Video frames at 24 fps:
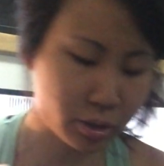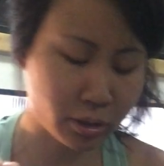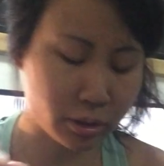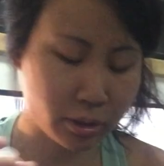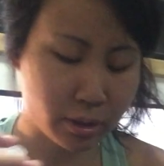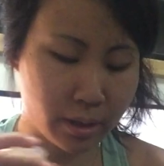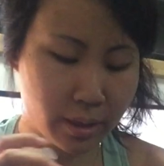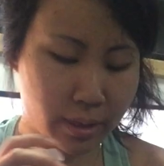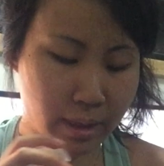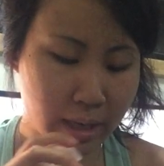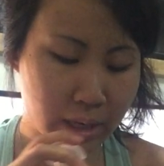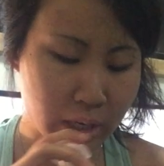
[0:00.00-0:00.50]

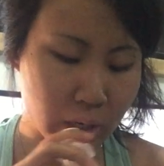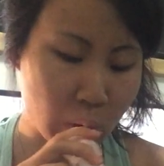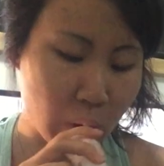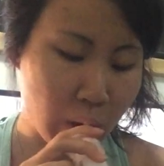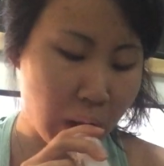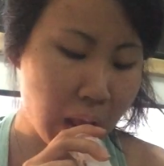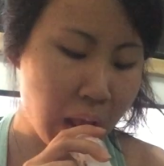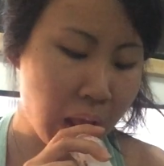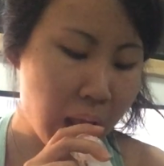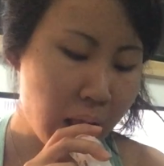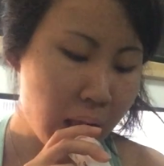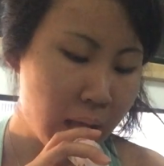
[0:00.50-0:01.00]
sir? Thank you.
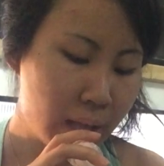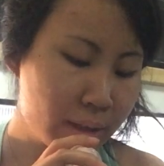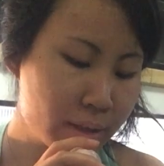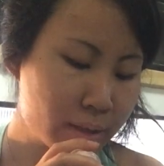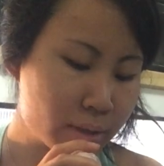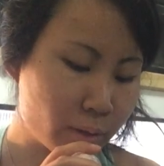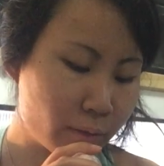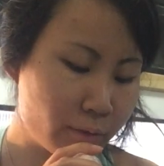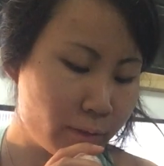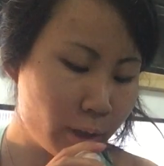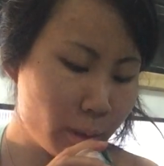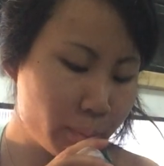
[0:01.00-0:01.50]

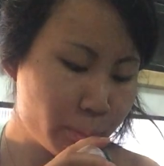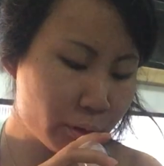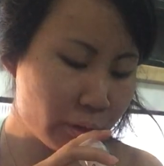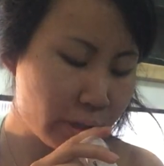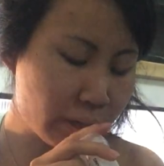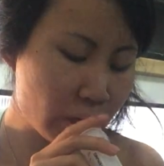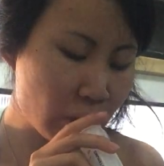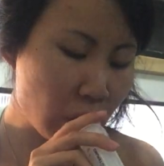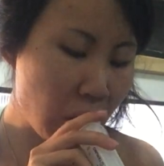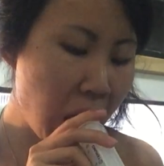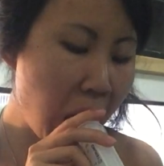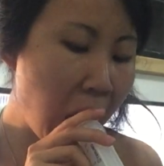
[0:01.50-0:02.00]
So fill up your
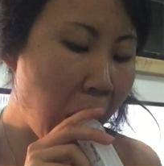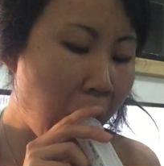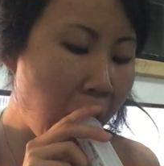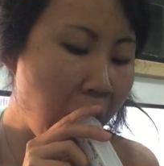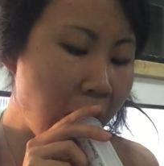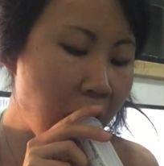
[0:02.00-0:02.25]
needle.